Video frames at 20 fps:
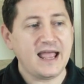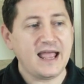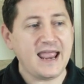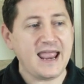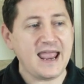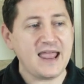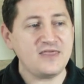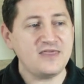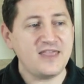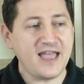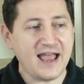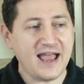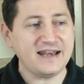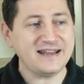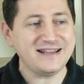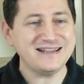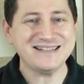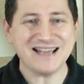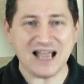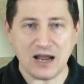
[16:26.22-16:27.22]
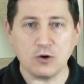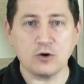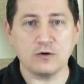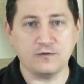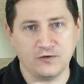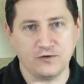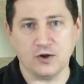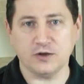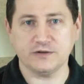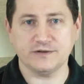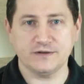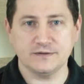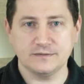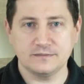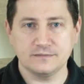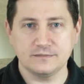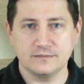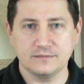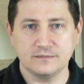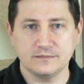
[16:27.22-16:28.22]
And that is our fault.
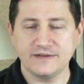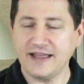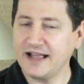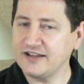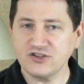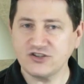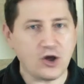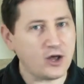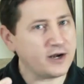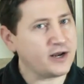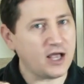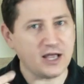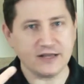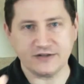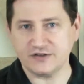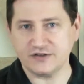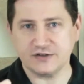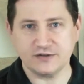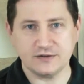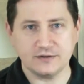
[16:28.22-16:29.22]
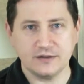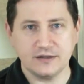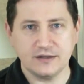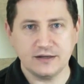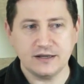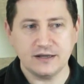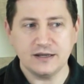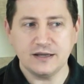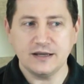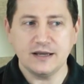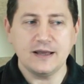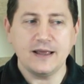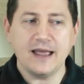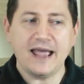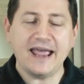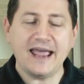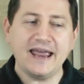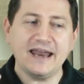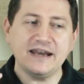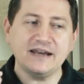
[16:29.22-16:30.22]
That's on us.
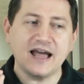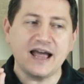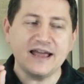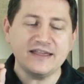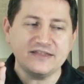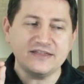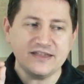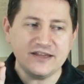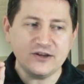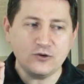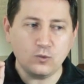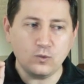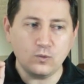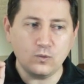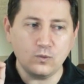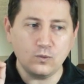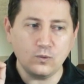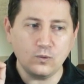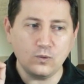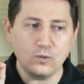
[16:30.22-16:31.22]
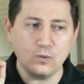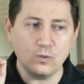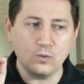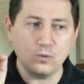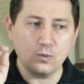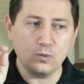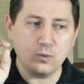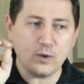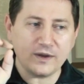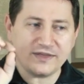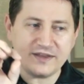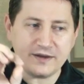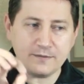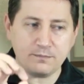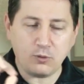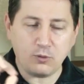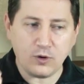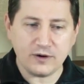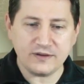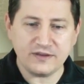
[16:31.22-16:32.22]
And I think what the
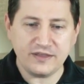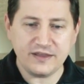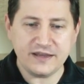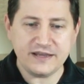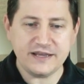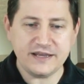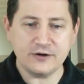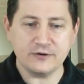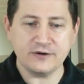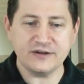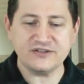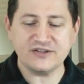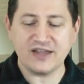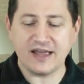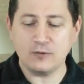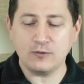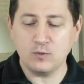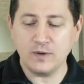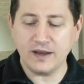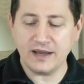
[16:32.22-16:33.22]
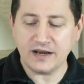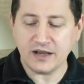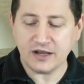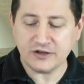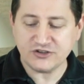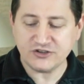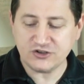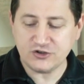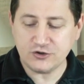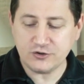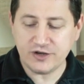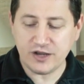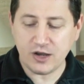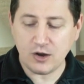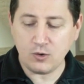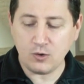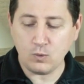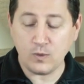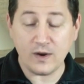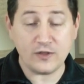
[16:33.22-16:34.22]
important thing here is that when a
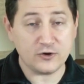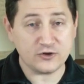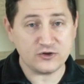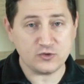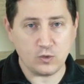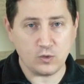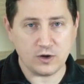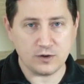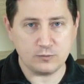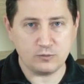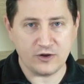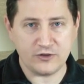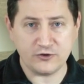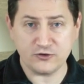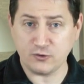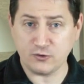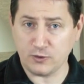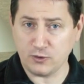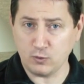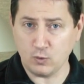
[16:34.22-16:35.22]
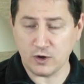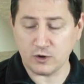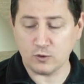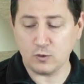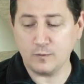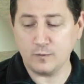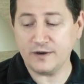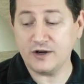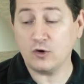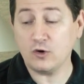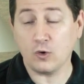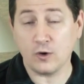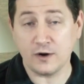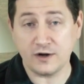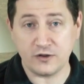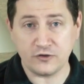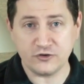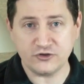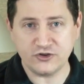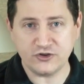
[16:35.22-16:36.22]
studio, whether it's Warner Brothers with Wonder Woman or
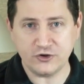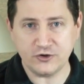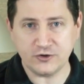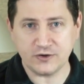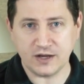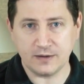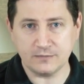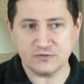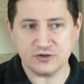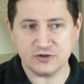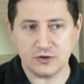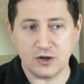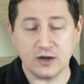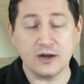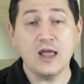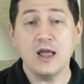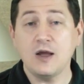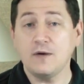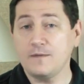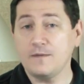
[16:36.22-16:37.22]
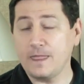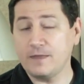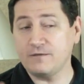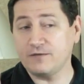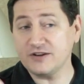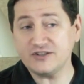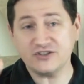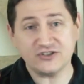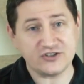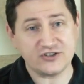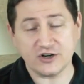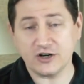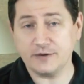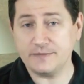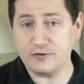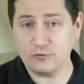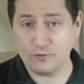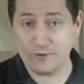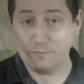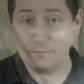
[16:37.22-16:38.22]
another studio comes along, for instance, they're
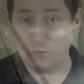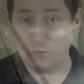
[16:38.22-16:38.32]
going to be